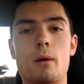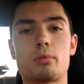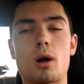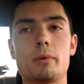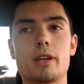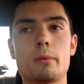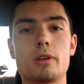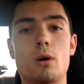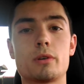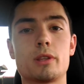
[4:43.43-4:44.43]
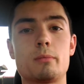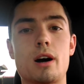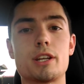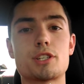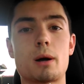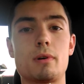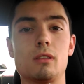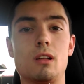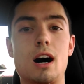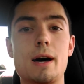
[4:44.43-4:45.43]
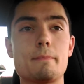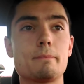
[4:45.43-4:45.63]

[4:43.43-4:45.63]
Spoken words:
probably going to be going to the body shop a lot